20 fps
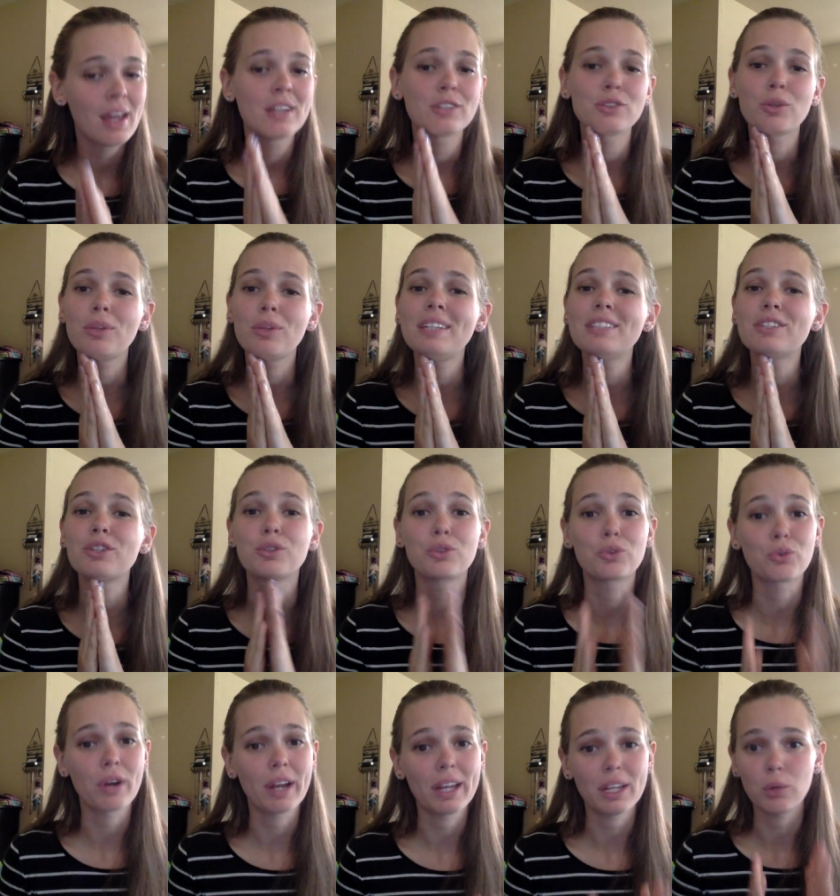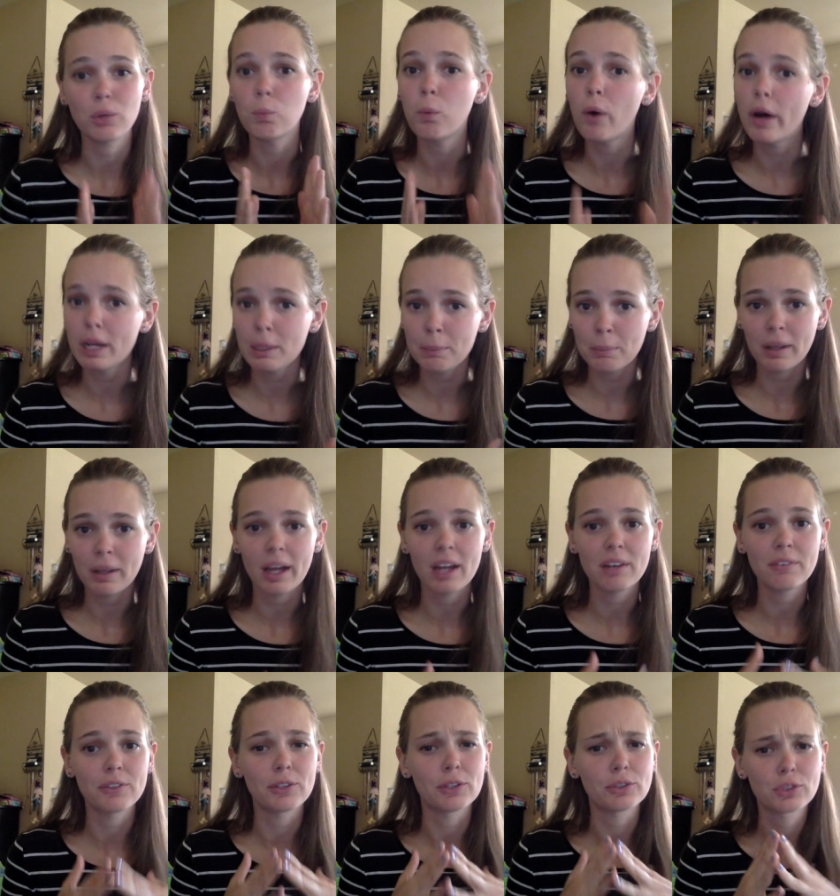So these are great. You want to apply
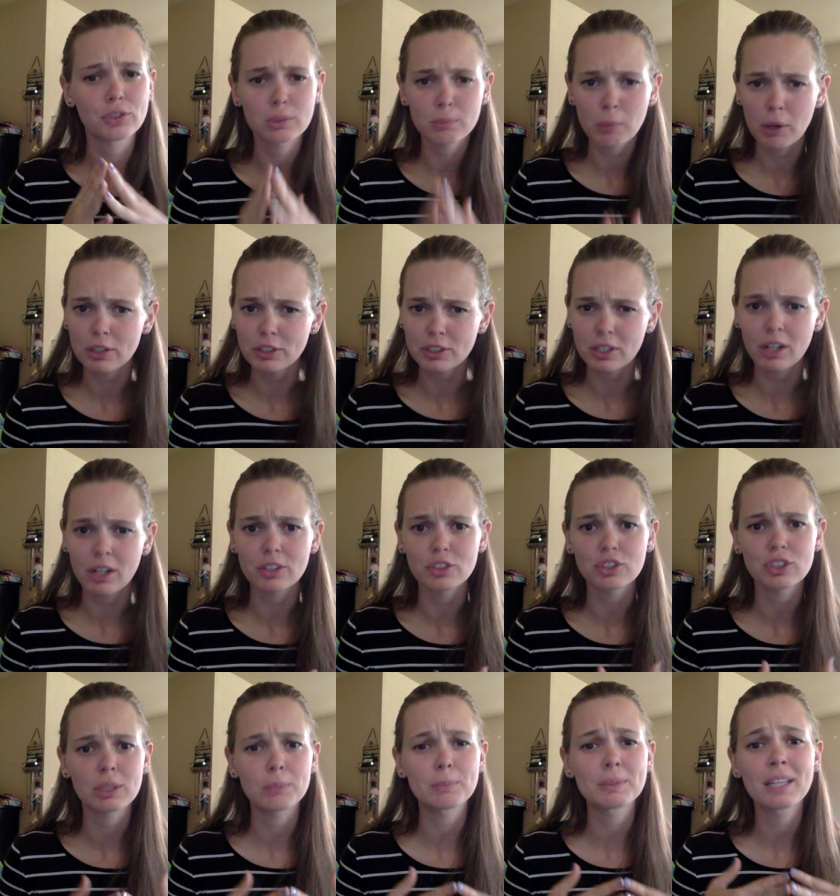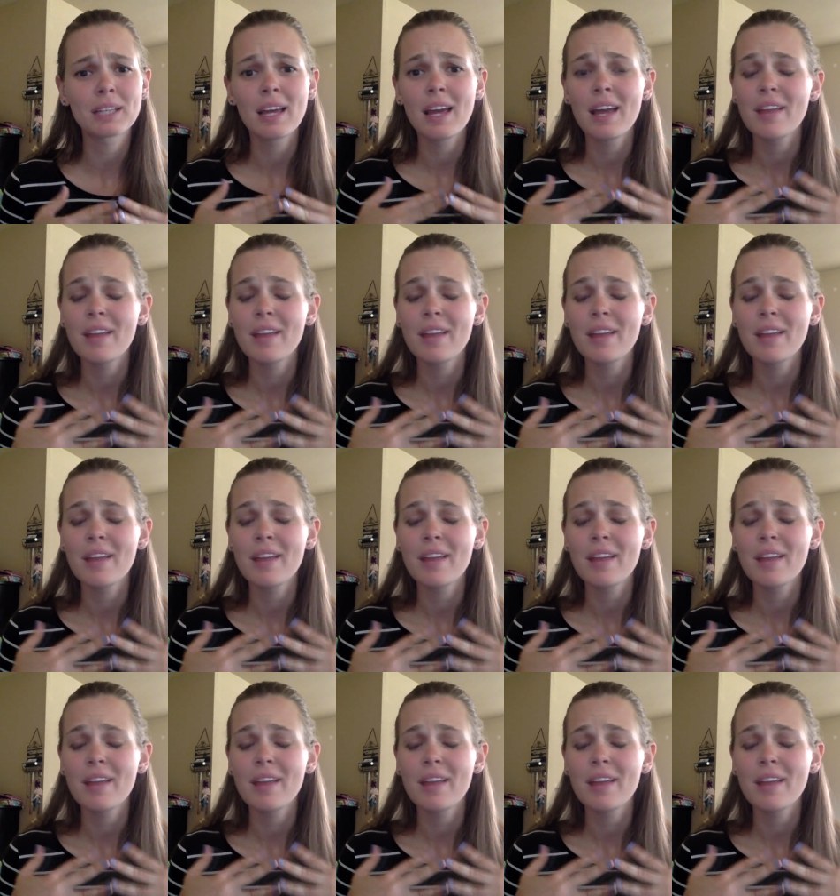for those small scholarships